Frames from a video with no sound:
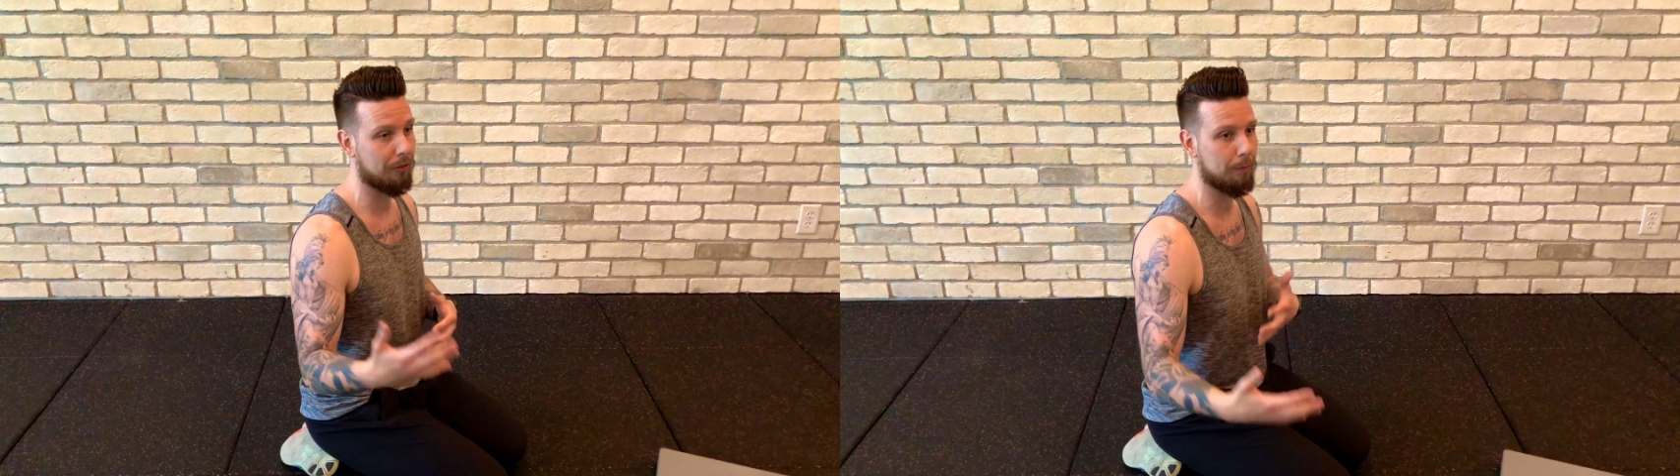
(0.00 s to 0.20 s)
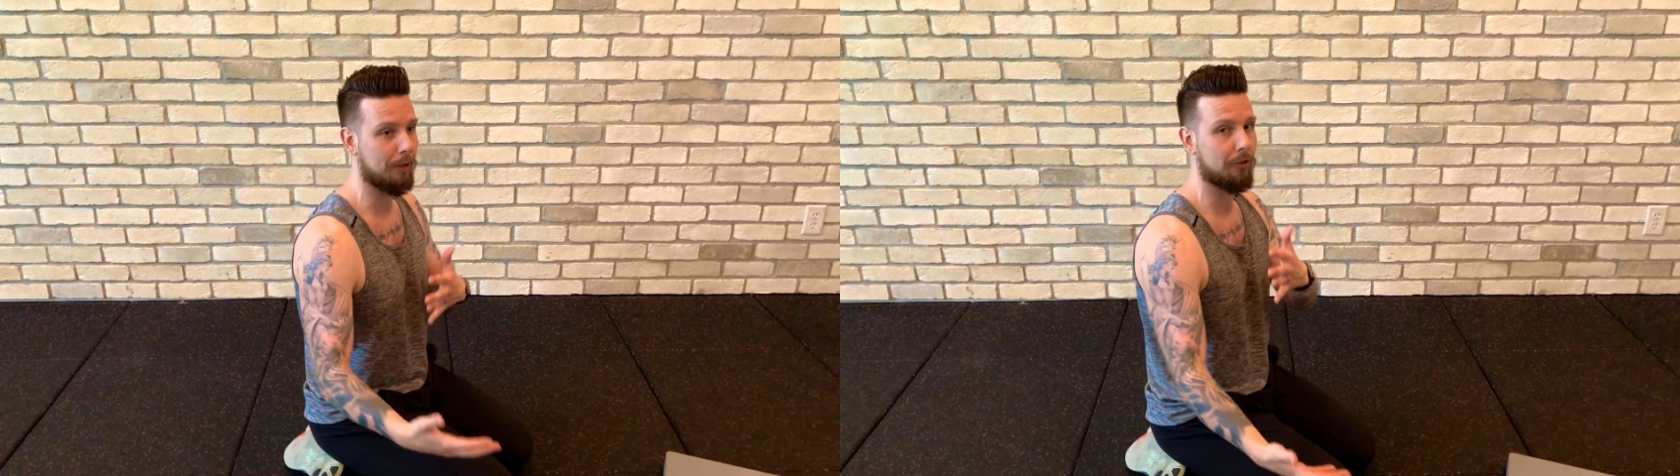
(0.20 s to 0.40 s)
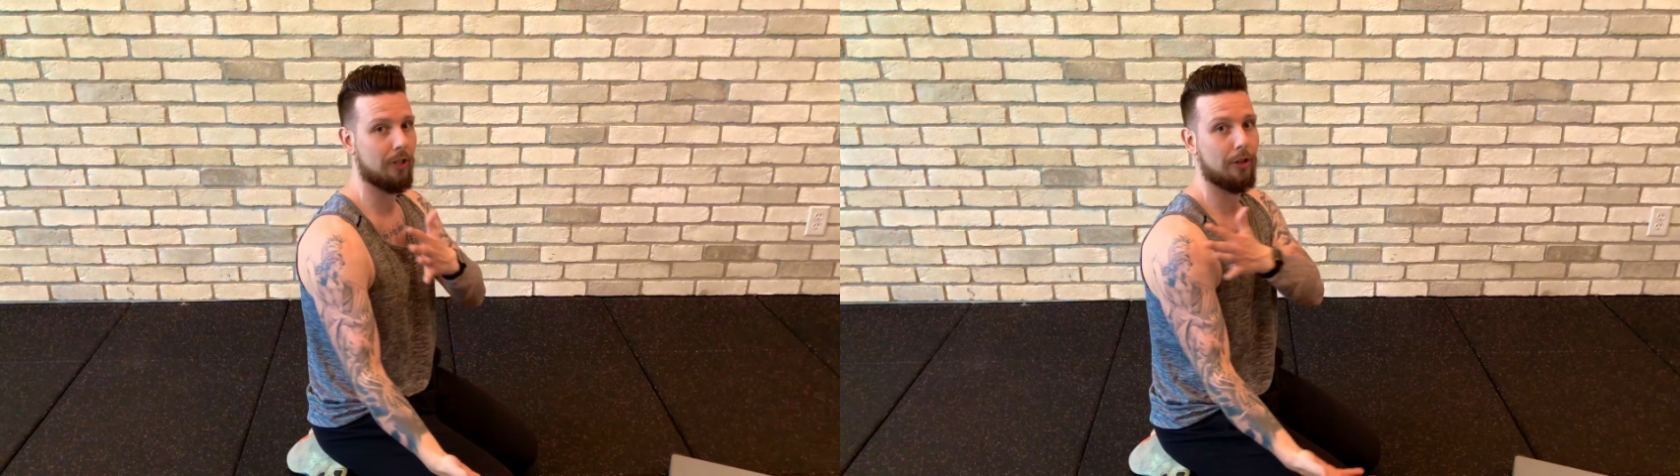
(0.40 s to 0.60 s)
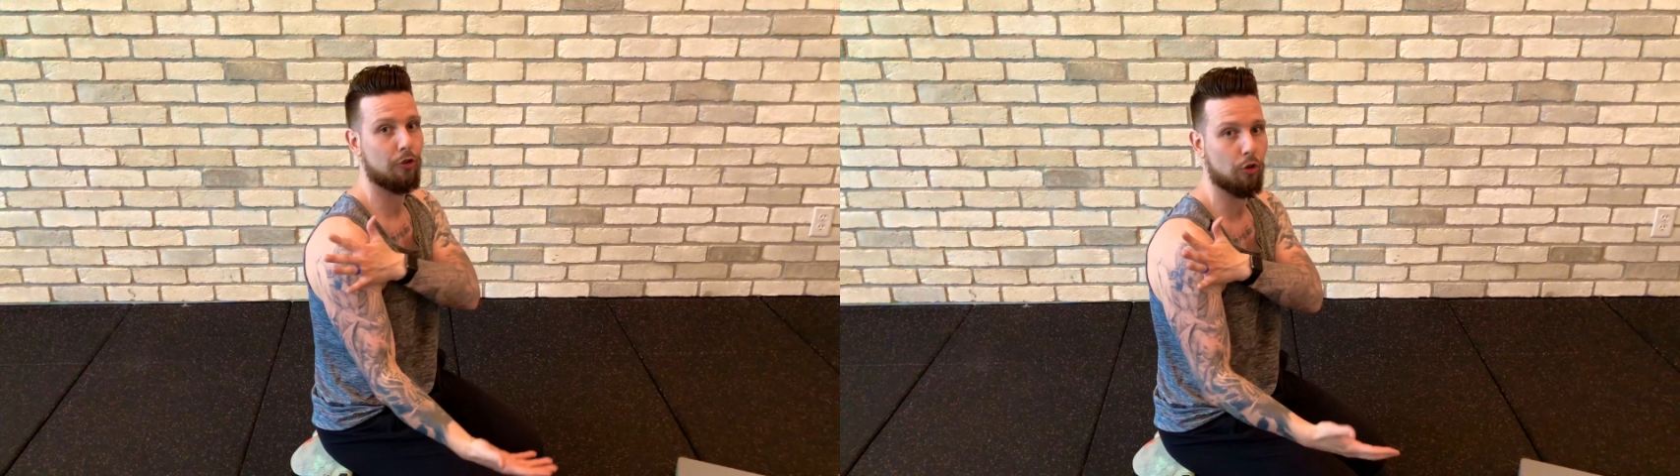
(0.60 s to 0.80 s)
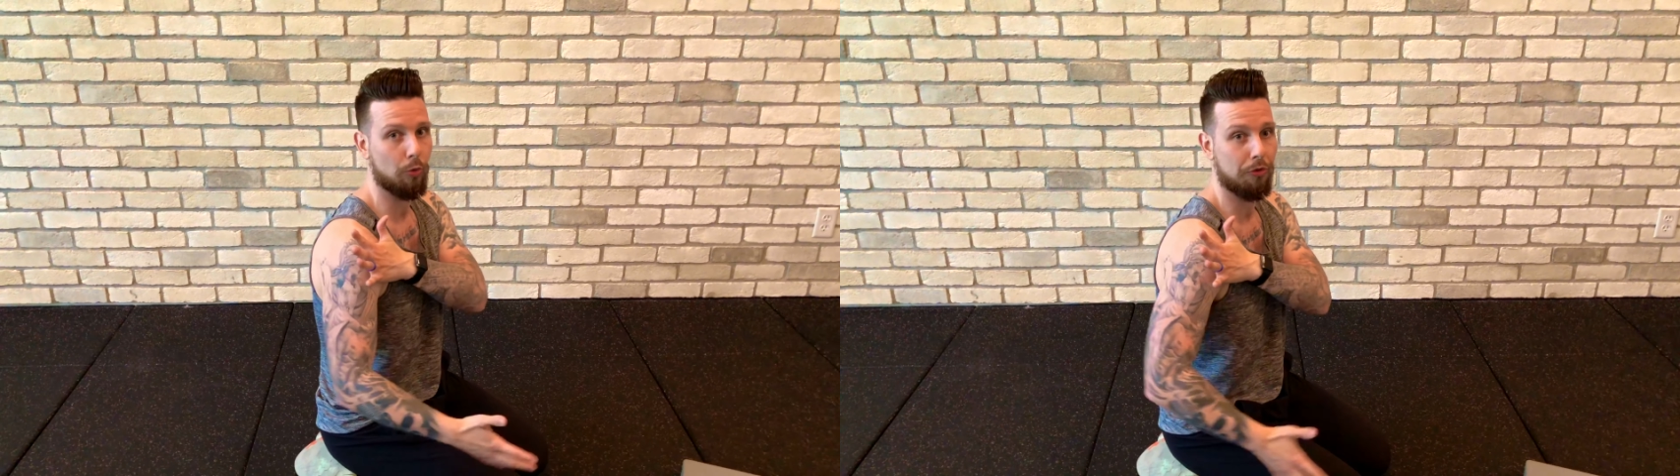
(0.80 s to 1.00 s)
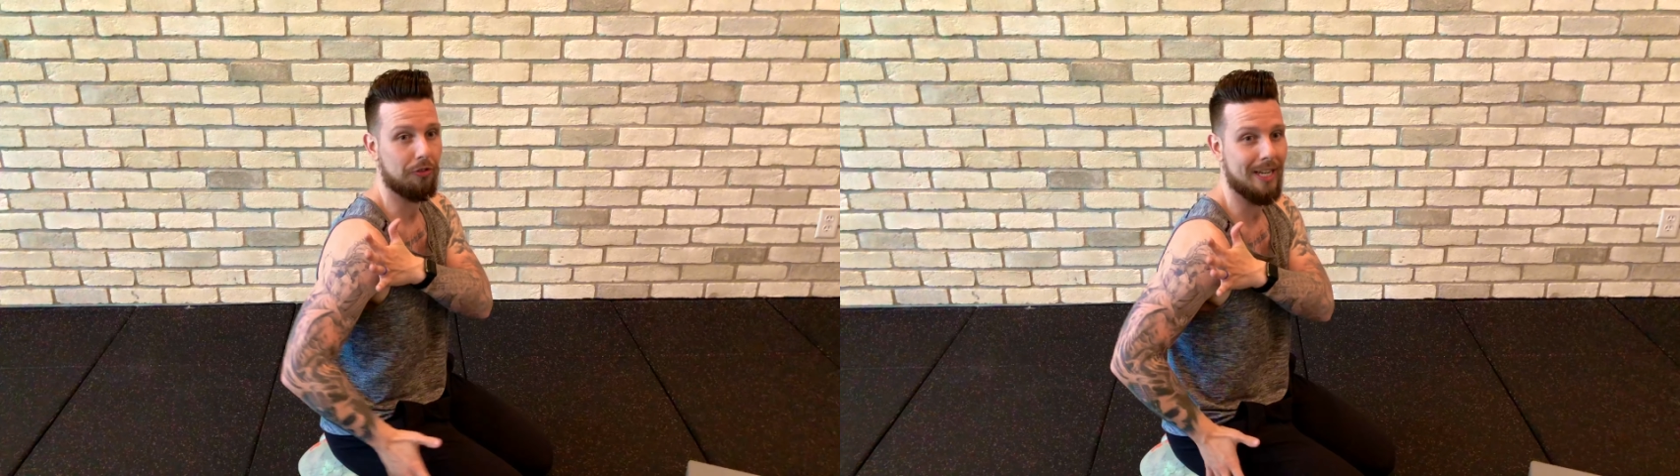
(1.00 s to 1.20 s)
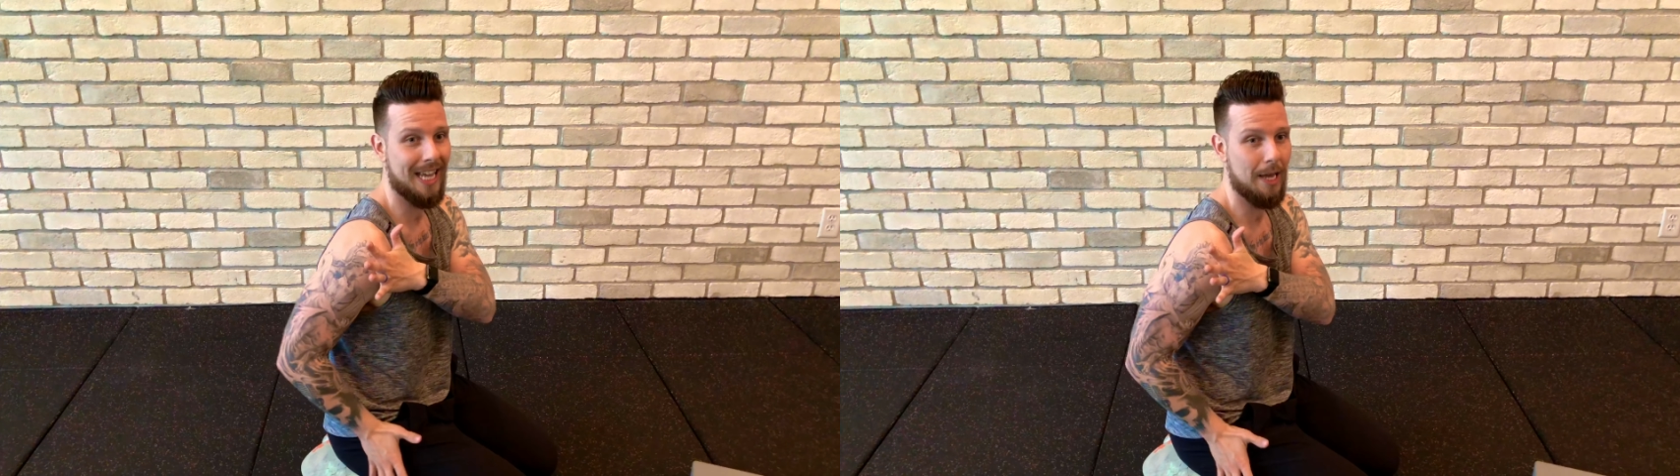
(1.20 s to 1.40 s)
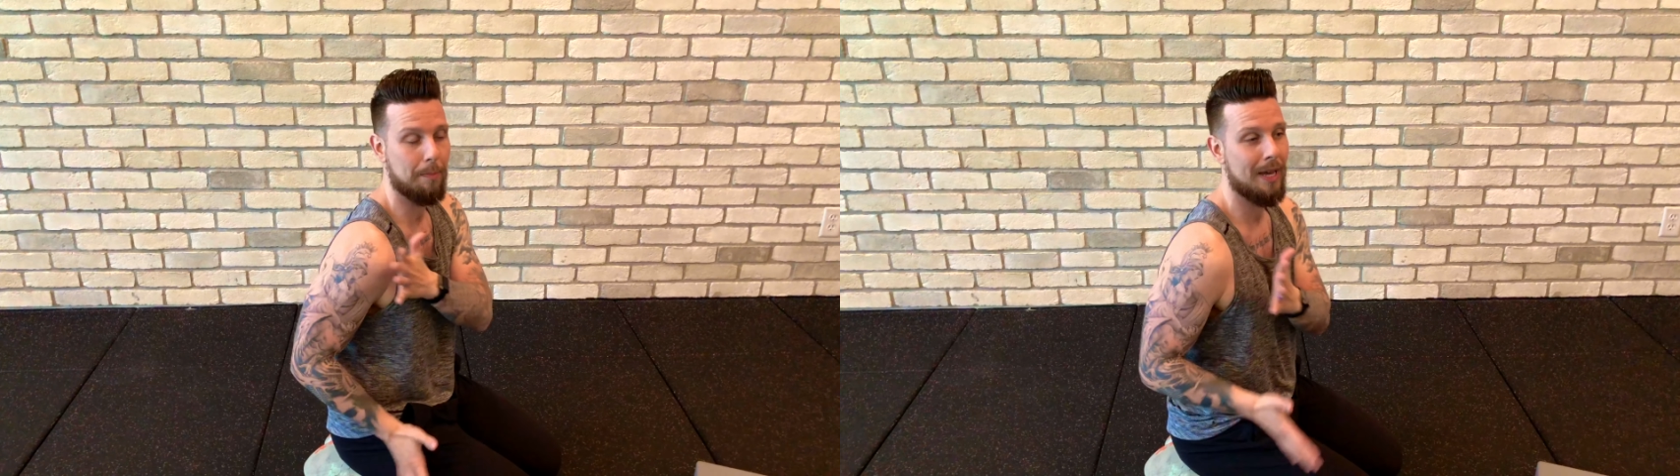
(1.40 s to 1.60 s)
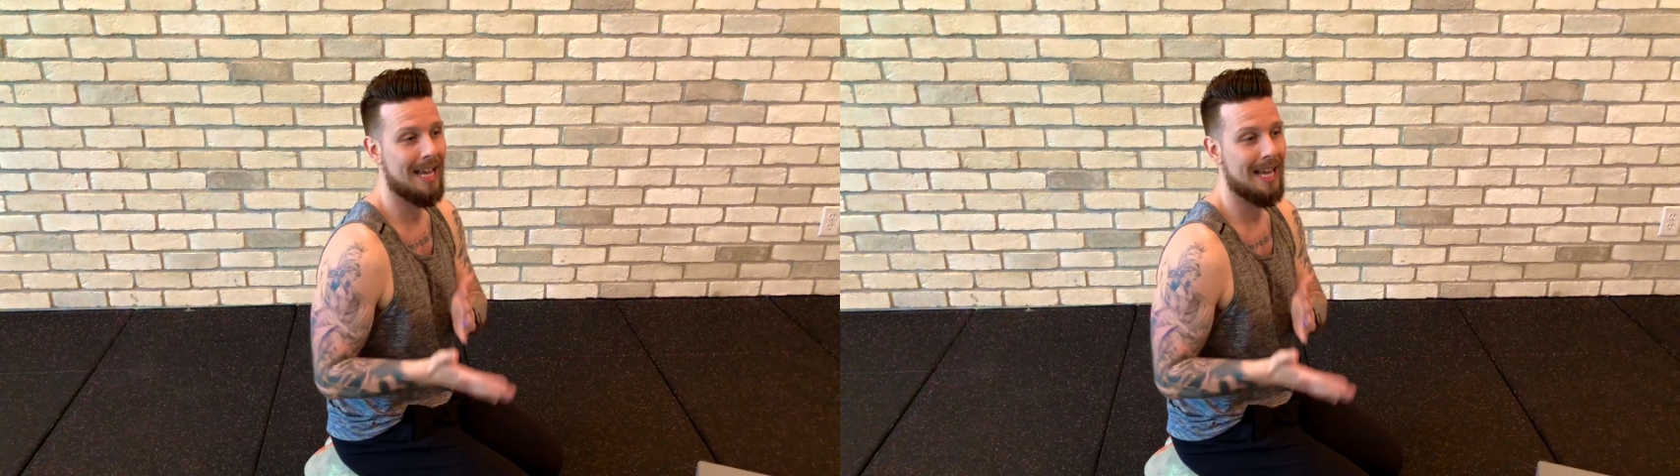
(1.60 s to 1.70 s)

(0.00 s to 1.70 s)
especially our shoulders and hip,